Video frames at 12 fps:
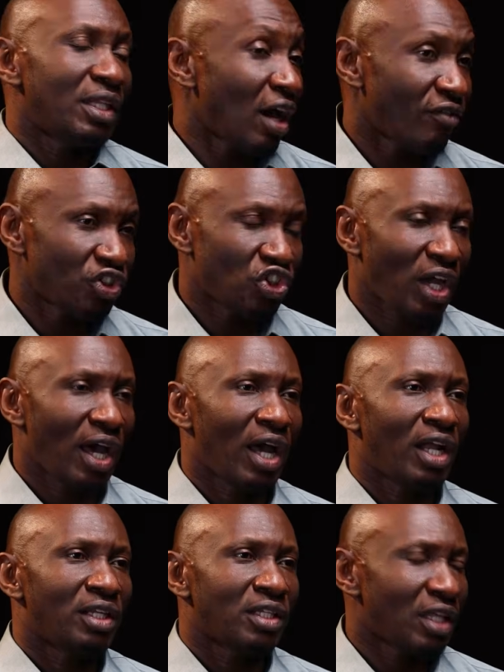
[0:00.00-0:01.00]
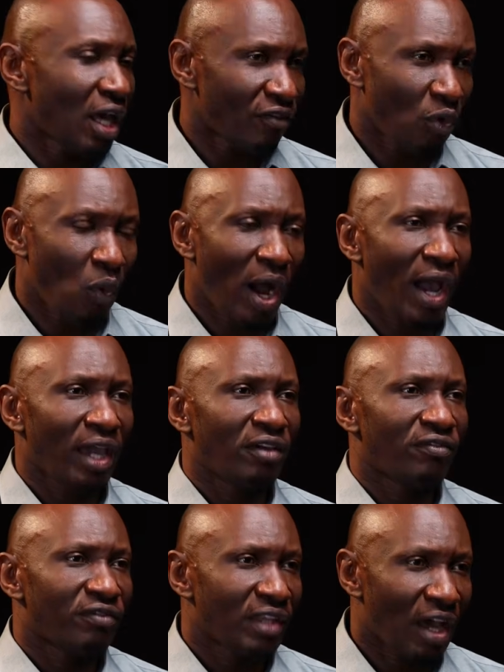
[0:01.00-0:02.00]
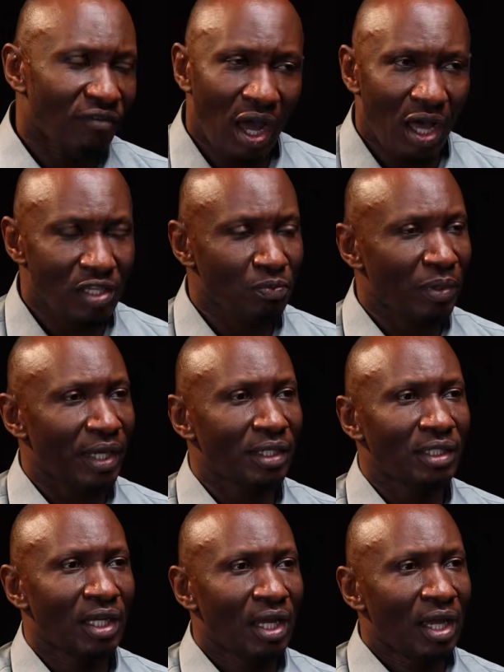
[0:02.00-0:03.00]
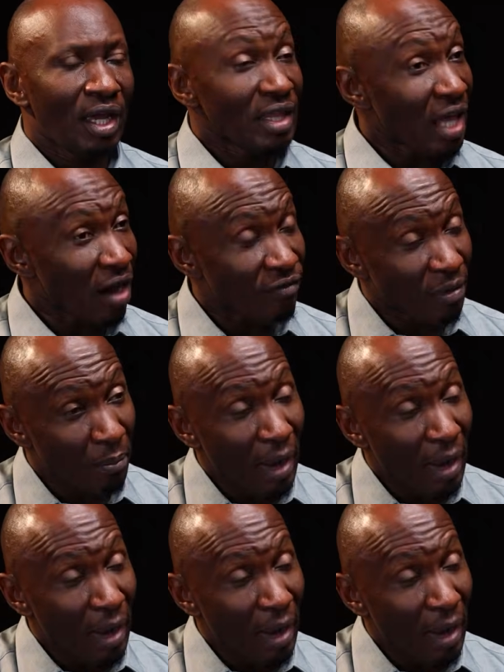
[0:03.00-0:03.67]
they have a child, they have a wife, they have a husband, they have a